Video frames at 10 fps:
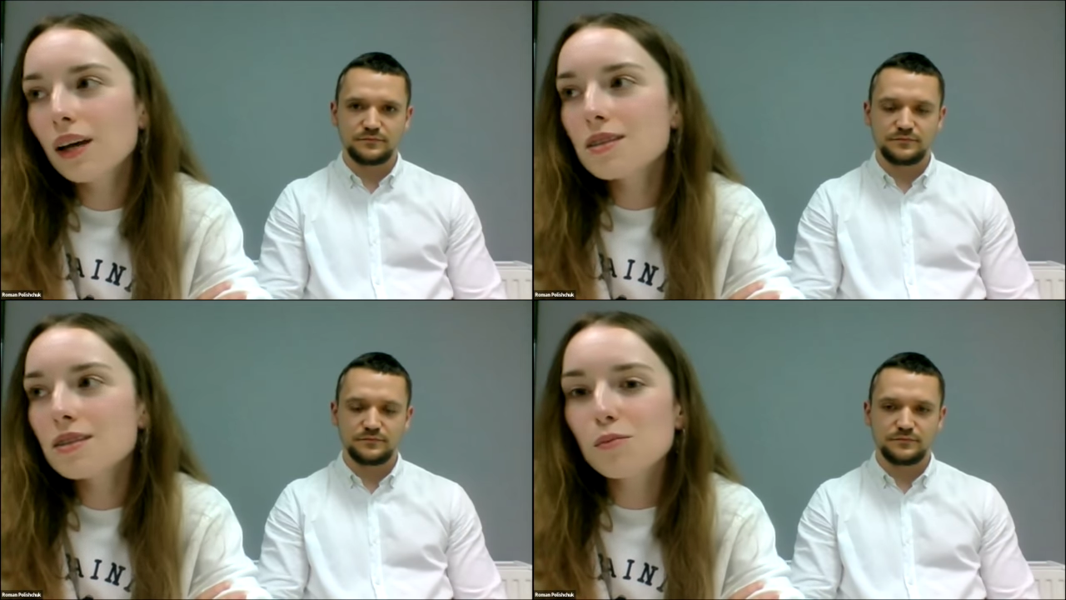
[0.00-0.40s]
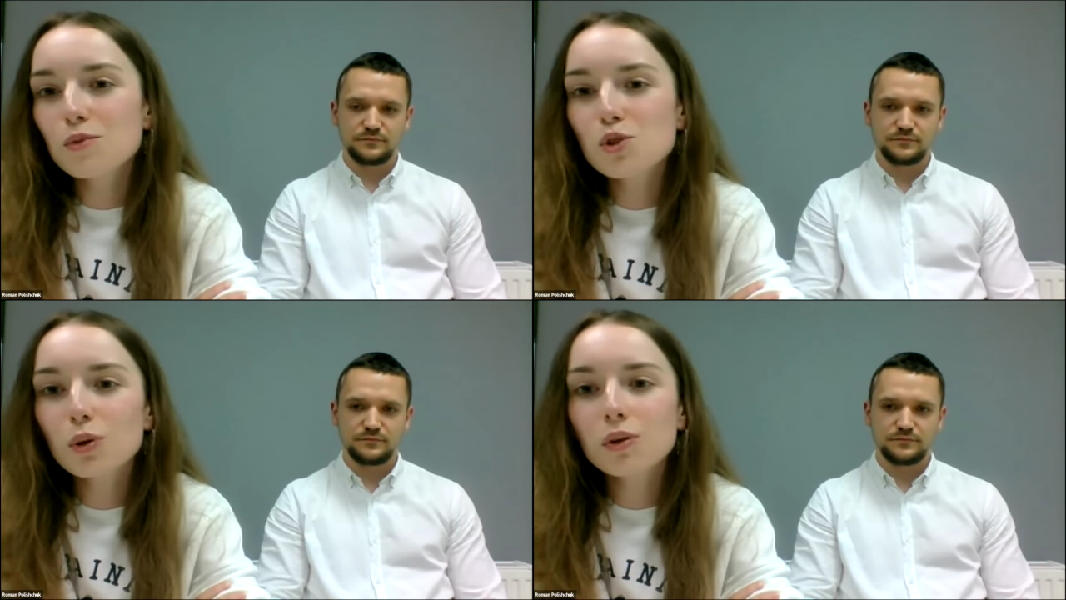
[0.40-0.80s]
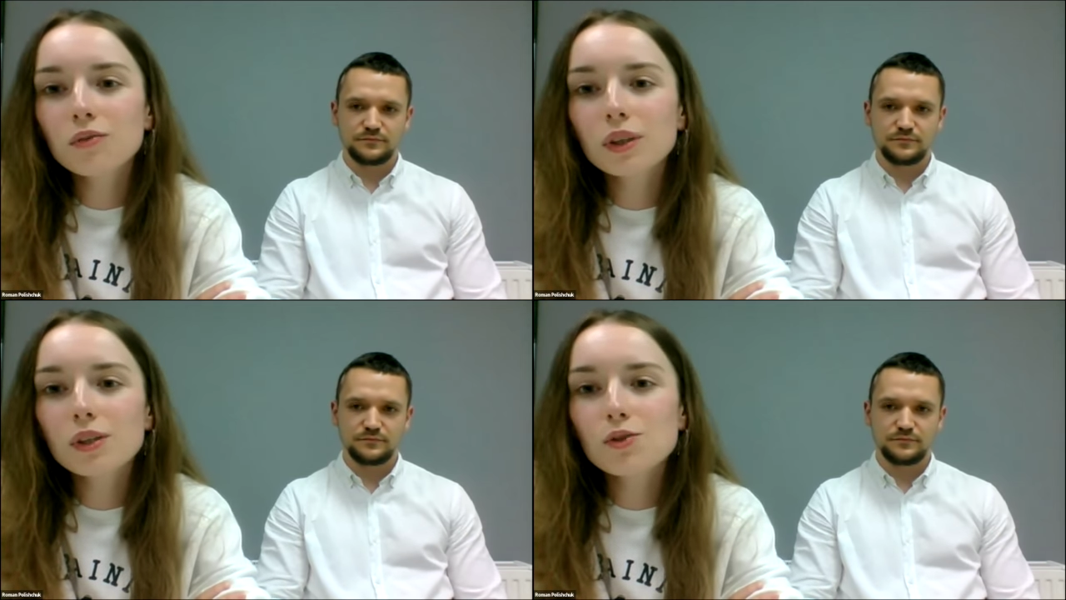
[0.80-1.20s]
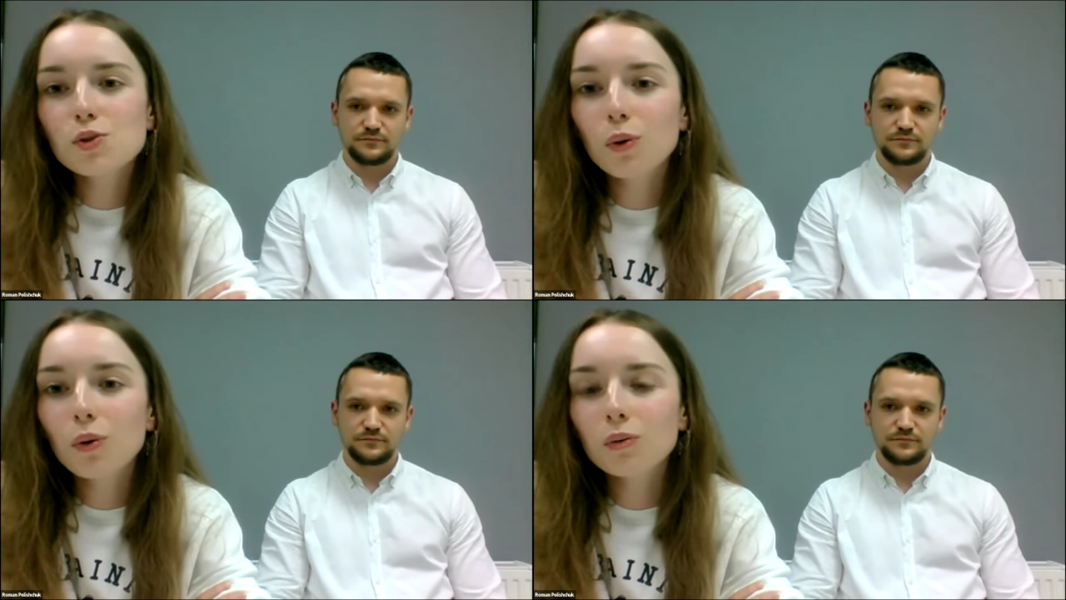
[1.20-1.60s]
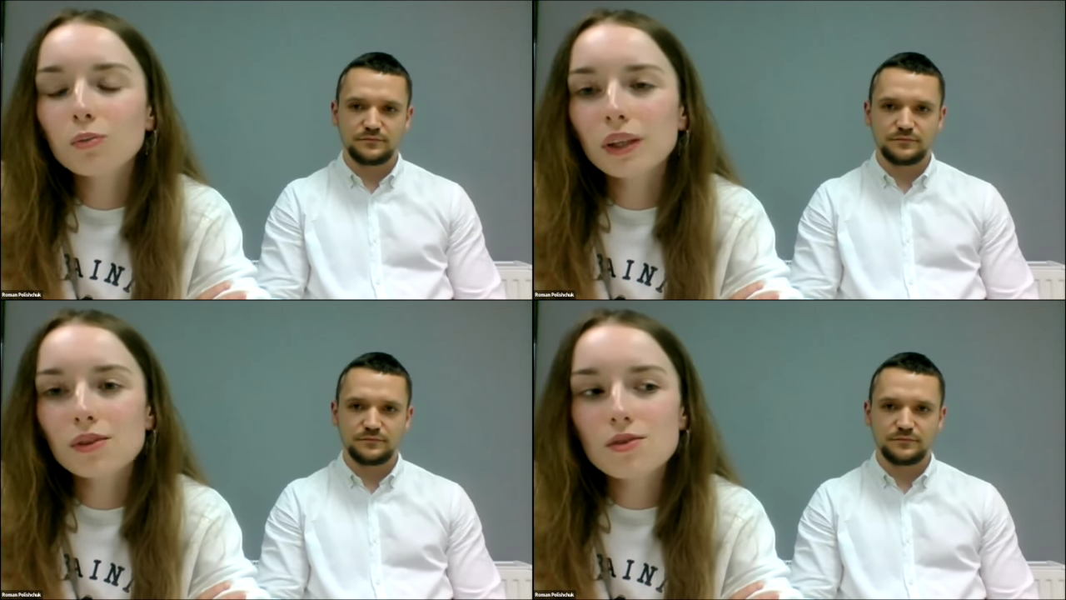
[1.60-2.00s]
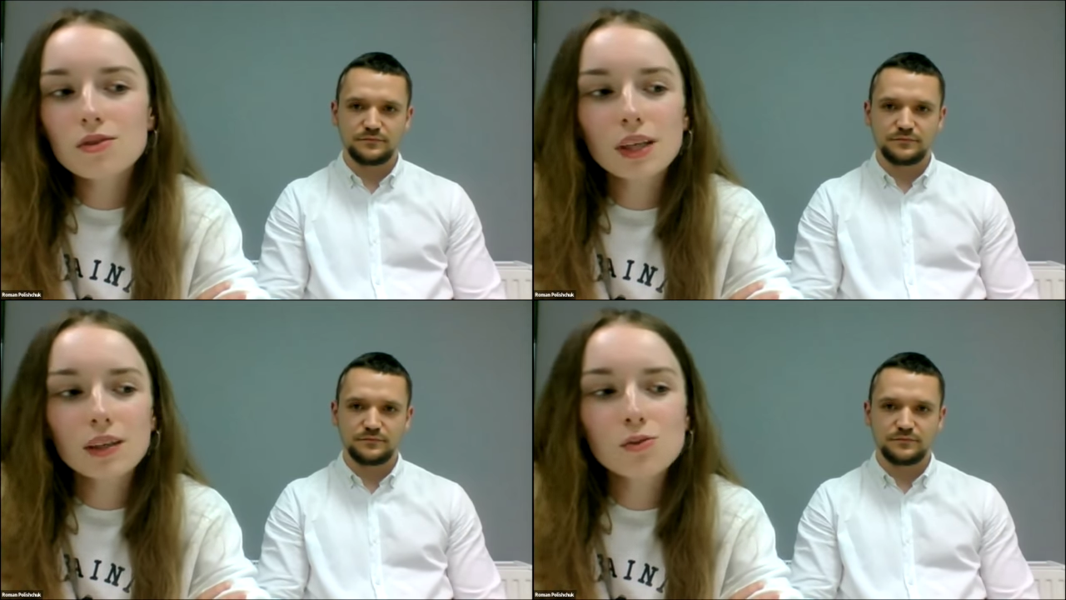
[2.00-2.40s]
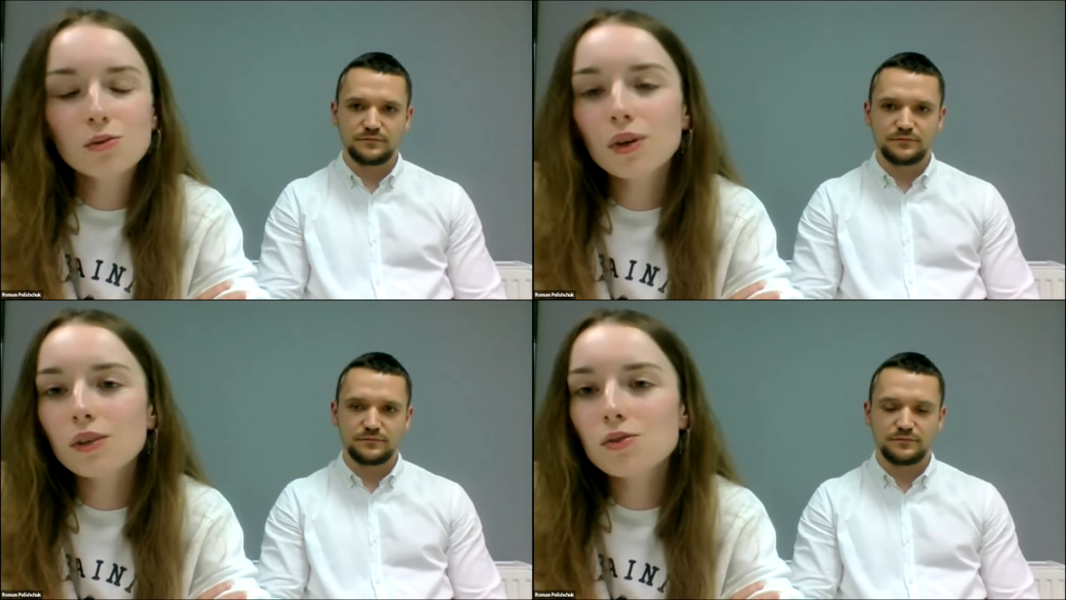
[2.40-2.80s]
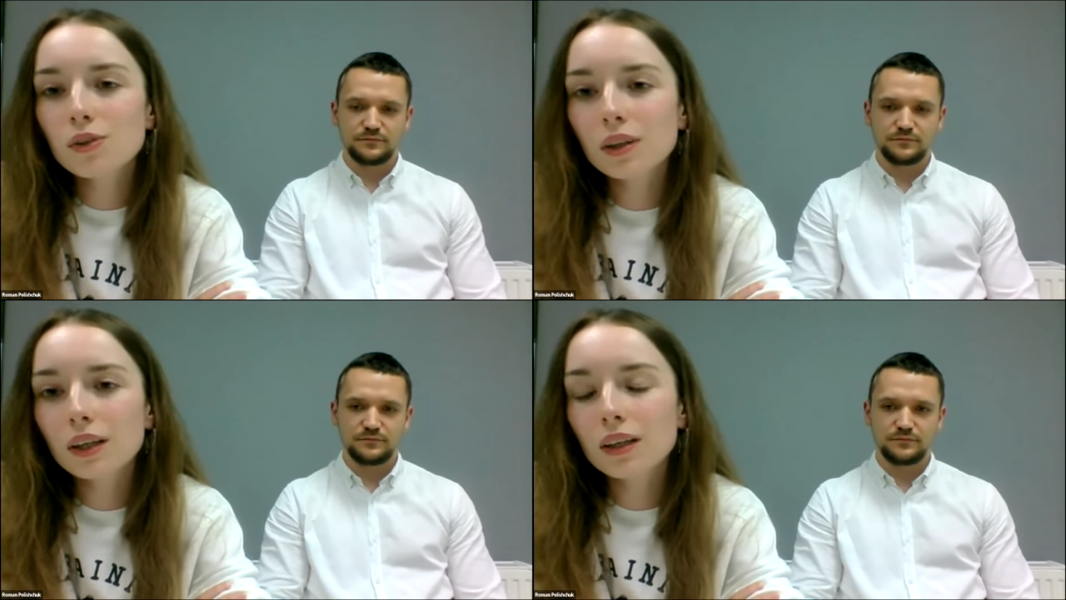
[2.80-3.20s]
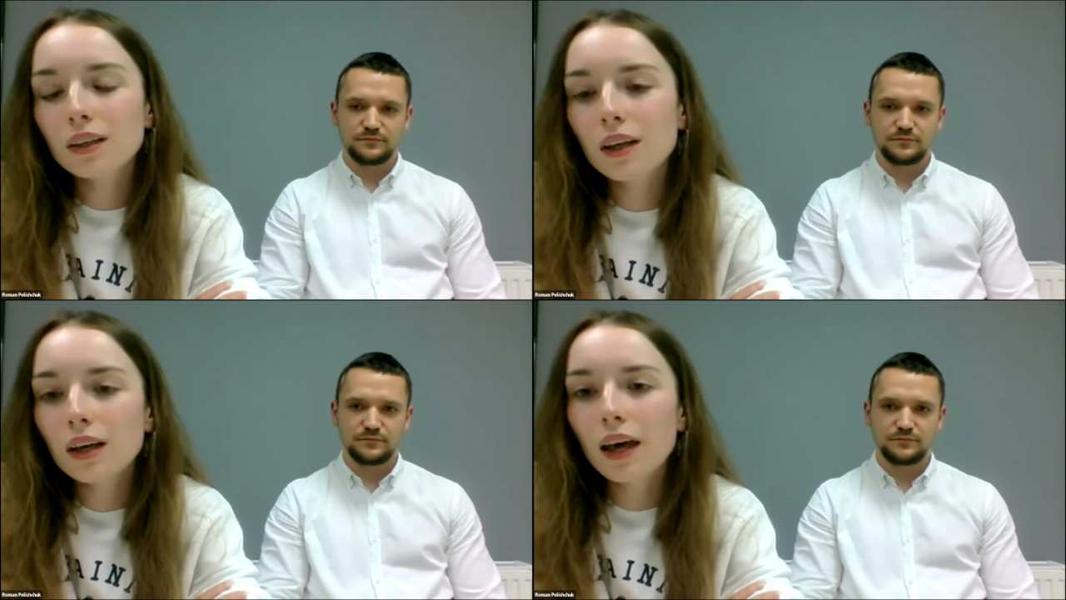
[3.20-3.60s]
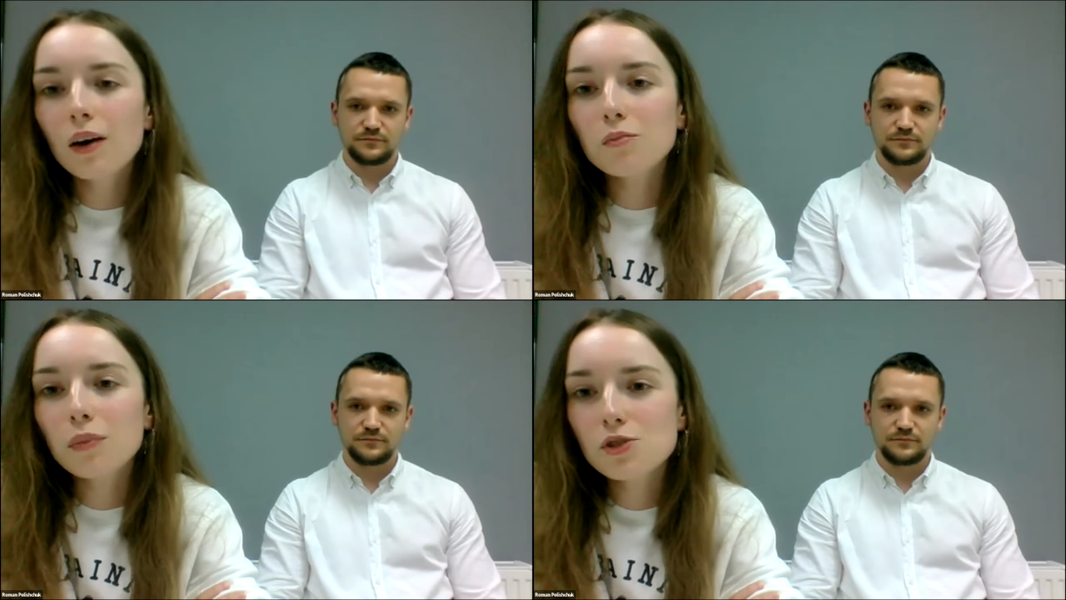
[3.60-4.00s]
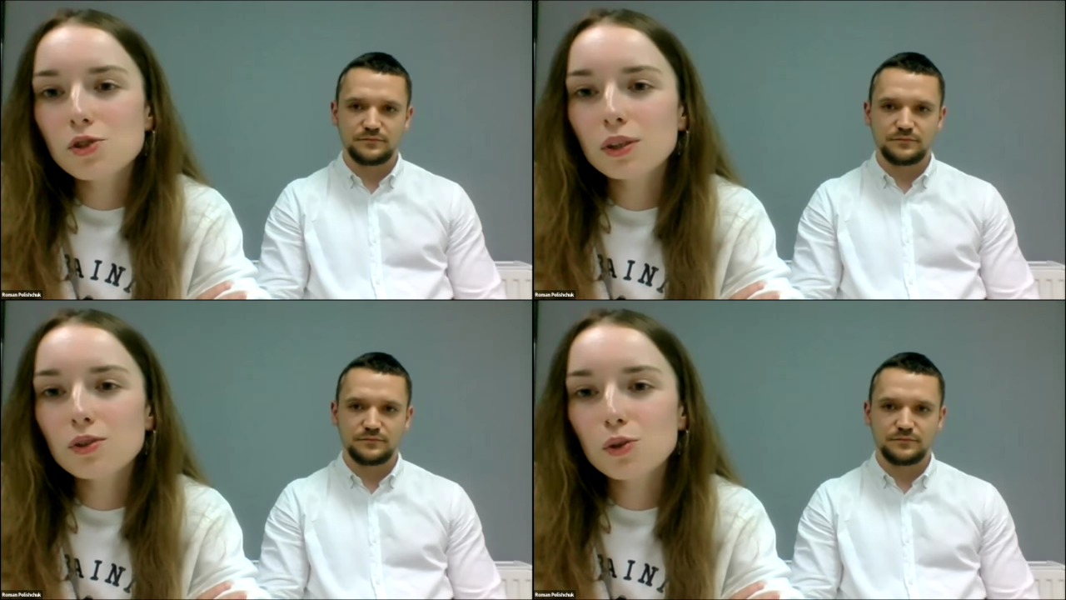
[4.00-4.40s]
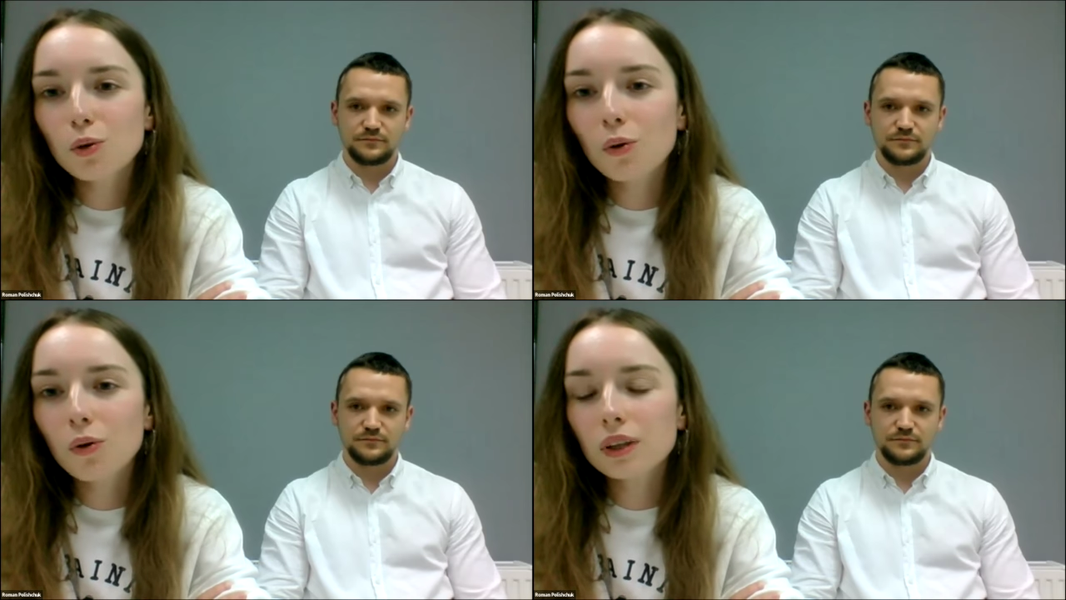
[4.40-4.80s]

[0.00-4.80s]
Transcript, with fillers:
Speaker 1: some sort of control because they do not really have much control